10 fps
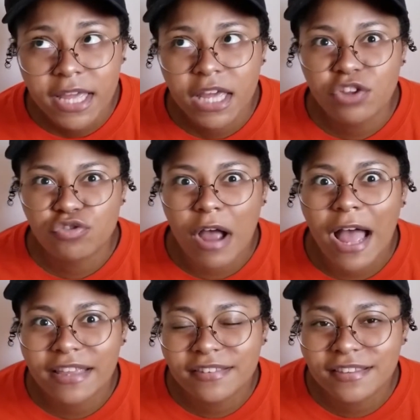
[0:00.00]
He
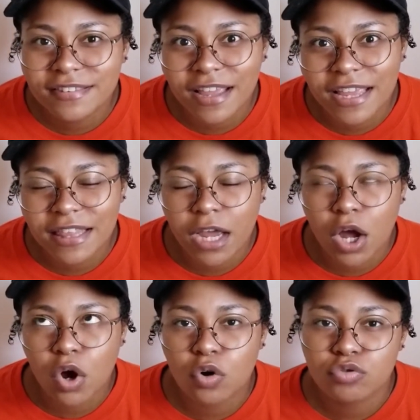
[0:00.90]
tries to say like,
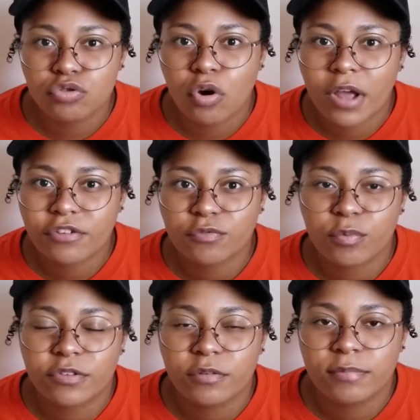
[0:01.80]
oh, I
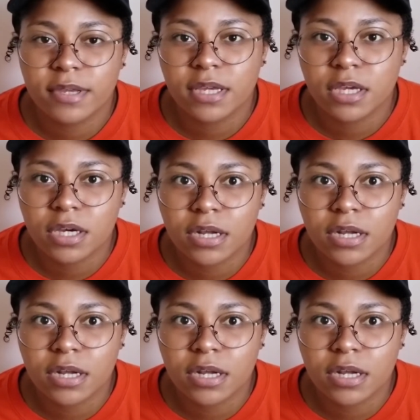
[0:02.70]
just wasn't being good.